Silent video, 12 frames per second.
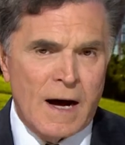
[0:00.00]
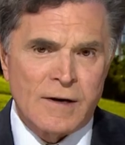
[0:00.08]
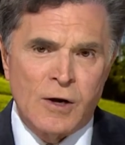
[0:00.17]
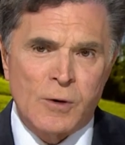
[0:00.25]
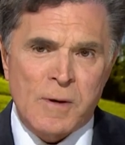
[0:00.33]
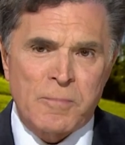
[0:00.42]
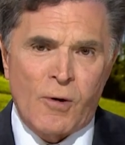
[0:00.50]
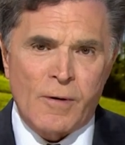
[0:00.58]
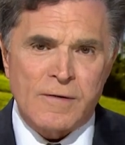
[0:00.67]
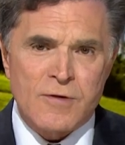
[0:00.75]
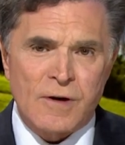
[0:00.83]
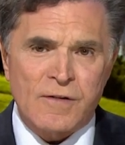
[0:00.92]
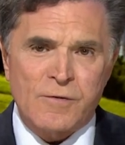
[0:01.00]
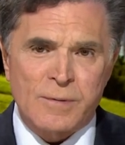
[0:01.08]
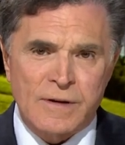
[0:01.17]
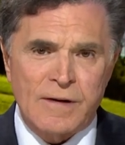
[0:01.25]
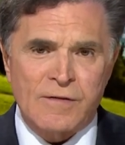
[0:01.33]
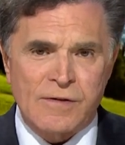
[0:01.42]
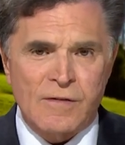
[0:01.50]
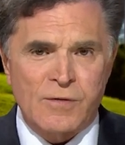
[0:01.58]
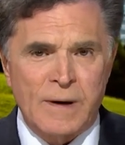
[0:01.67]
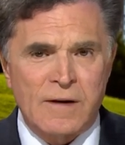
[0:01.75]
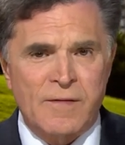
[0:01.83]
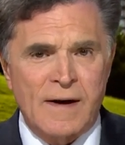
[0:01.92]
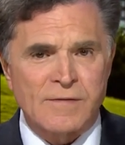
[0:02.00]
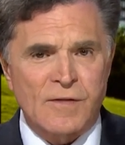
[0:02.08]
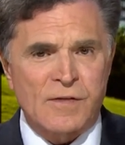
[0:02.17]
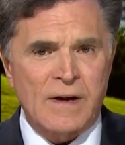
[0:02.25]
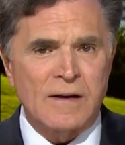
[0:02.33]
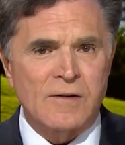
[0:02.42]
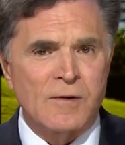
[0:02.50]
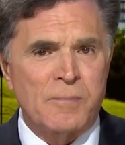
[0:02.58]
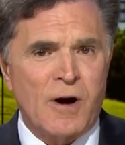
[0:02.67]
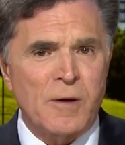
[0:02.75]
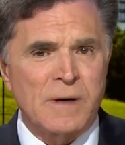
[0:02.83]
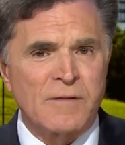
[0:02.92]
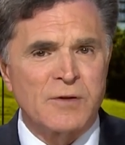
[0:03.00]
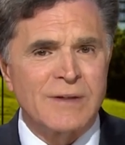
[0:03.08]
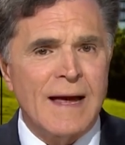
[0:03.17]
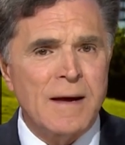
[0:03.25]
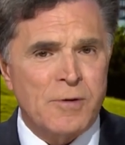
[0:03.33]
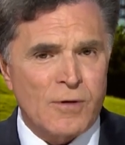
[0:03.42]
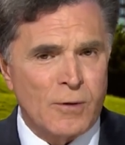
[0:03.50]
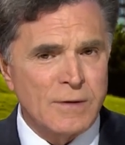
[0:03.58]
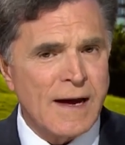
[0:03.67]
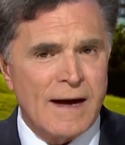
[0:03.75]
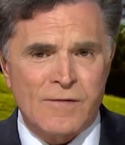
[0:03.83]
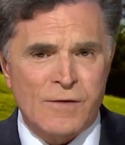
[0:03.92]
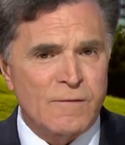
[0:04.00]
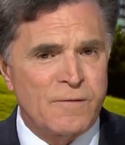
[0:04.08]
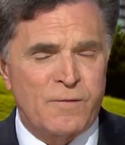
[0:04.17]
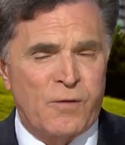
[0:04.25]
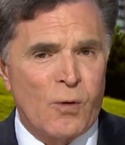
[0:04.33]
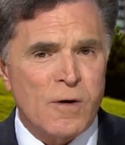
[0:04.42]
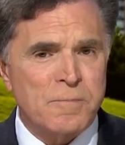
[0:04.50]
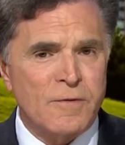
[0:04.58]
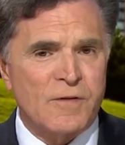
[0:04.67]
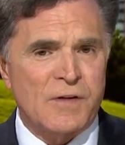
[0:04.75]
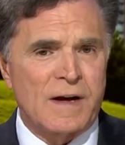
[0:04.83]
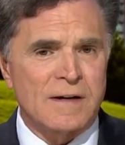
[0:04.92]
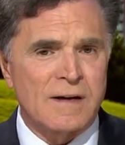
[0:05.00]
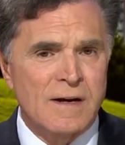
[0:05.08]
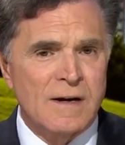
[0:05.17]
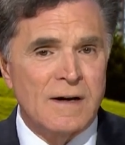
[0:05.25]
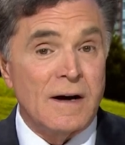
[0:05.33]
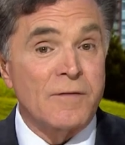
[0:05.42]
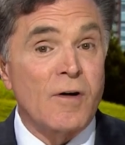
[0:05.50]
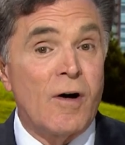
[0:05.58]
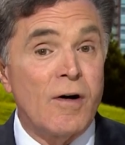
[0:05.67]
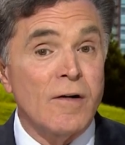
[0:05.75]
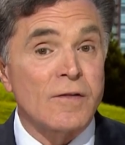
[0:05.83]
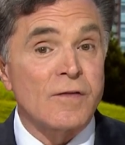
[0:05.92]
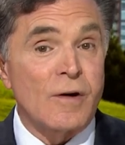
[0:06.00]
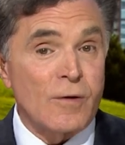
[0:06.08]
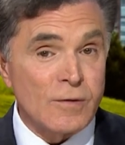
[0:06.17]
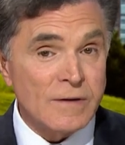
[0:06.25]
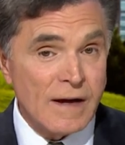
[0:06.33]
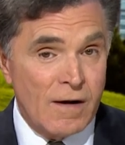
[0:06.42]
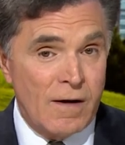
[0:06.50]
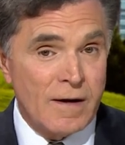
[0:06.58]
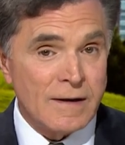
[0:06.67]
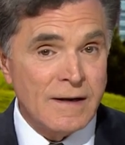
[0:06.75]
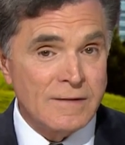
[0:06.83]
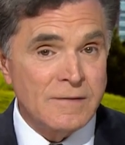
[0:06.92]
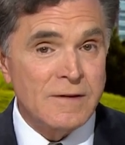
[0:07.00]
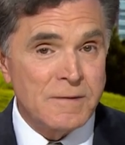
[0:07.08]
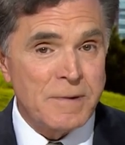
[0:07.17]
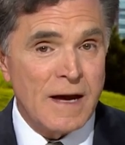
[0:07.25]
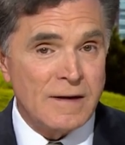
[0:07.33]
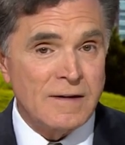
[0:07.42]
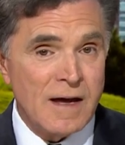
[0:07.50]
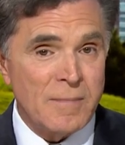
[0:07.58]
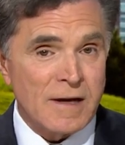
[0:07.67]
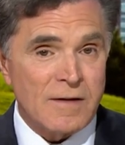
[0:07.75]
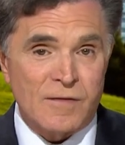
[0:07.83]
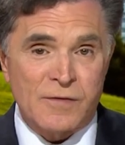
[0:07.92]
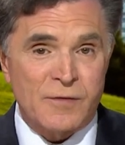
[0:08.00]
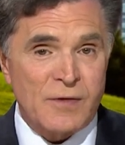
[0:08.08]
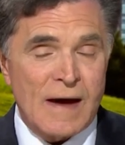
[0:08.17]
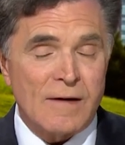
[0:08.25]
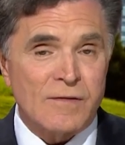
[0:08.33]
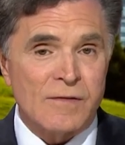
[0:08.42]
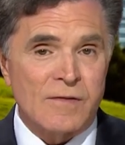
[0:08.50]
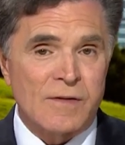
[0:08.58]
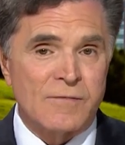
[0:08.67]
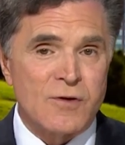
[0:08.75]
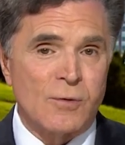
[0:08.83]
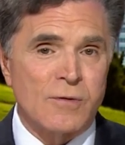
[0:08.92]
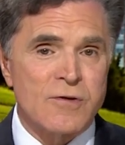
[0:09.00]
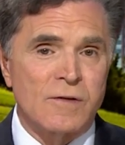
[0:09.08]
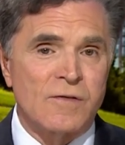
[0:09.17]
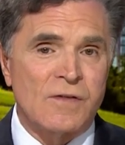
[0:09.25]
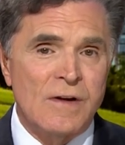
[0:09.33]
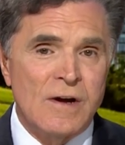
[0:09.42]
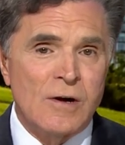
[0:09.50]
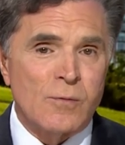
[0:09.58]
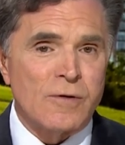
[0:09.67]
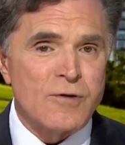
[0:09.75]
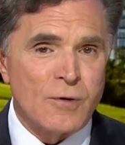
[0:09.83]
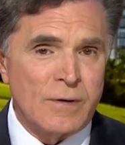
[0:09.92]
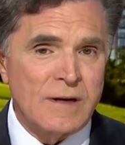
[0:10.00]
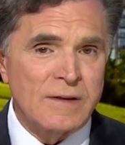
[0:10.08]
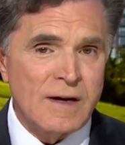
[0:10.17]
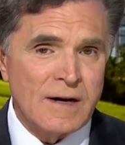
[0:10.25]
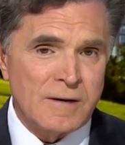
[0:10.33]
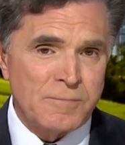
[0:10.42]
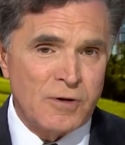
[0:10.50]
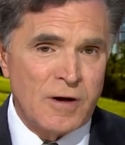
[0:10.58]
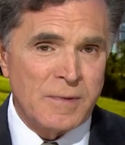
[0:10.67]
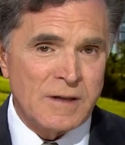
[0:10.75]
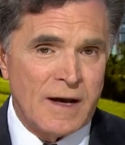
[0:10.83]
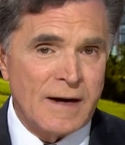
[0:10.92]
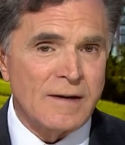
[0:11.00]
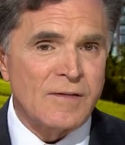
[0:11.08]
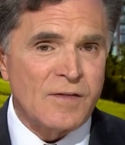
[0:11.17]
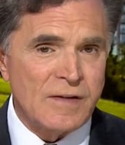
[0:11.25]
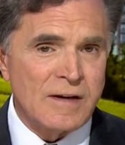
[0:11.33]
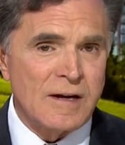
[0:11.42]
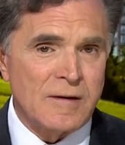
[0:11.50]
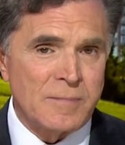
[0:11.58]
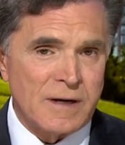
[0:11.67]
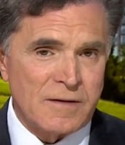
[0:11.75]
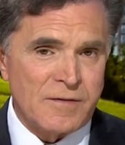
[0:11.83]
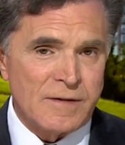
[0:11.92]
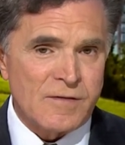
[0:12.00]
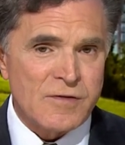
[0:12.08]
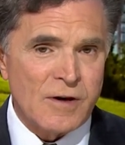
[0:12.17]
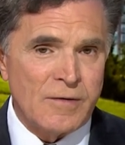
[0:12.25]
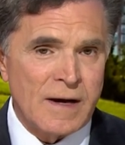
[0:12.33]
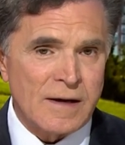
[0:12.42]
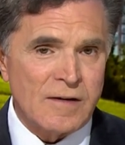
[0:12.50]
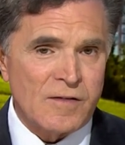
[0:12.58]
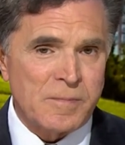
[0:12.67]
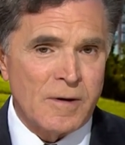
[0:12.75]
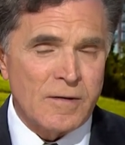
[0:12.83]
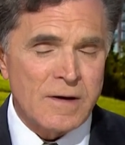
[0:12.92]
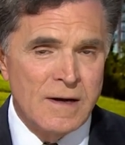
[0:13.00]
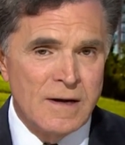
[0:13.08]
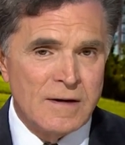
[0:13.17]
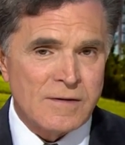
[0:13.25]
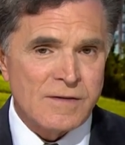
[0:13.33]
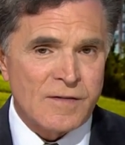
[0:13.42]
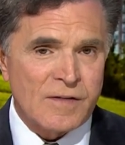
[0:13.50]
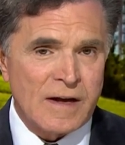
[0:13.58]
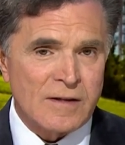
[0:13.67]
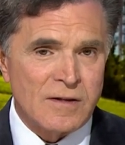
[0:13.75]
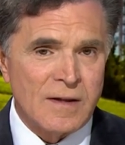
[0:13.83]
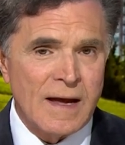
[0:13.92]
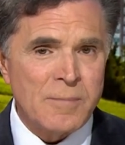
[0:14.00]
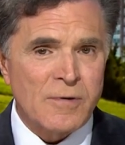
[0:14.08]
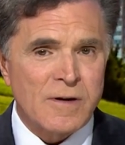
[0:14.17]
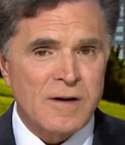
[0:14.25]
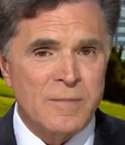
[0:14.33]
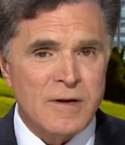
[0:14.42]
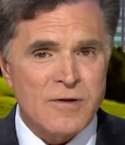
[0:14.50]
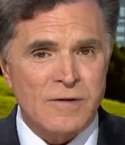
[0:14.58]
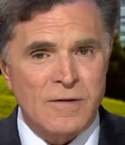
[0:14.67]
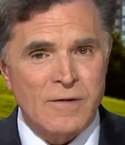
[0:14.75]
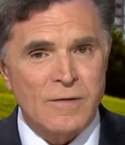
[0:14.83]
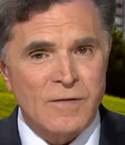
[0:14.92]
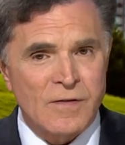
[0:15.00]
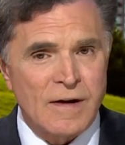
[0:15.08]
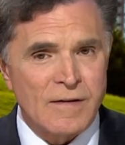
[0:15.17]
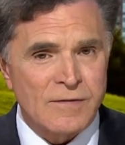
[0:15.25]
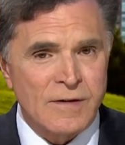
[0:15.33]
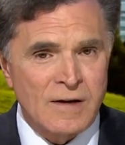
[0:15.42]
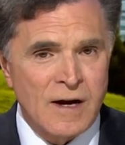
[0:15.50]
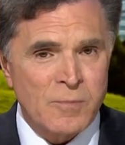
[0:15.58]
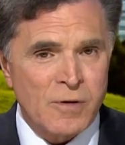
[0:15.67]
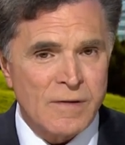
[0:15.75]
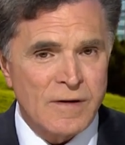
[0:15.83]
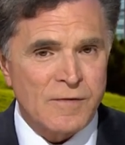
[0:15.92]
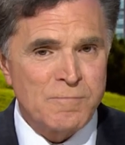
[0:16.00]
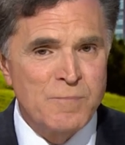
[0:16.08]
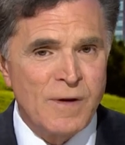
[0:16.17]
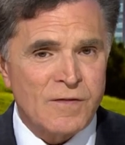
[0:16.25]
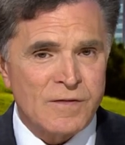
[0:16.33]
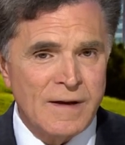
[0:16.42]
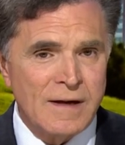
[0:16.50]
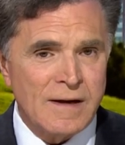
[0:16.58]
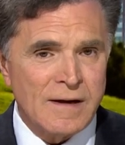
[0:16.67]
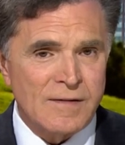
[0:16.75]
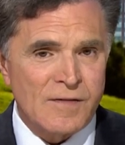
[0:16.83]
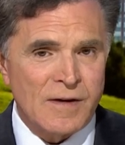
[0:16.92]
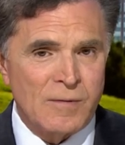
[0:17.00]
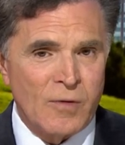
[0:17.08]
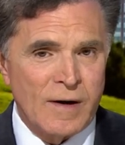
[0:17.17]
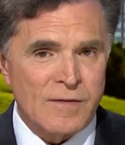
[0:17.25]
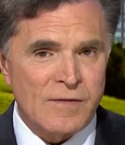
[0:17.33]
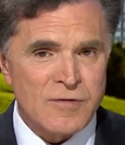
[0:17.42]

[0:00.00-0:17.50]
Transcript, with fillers: A new report just released this week found the State Department of Labor only answered 4% of calls early on in the pandemic as thousands of Georgians were joining the unemployment line and seeking benefits. Joe Hankey spoke to the state labor commissioner who says the number is misleading in some ways.